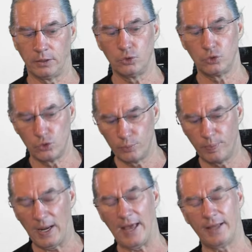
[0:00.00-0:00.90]
to
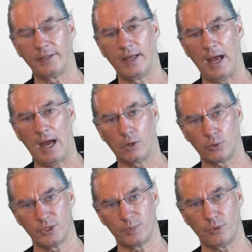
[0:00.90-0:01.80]
plan our
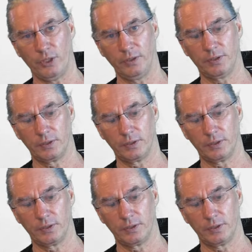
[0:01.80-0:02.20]
sprint,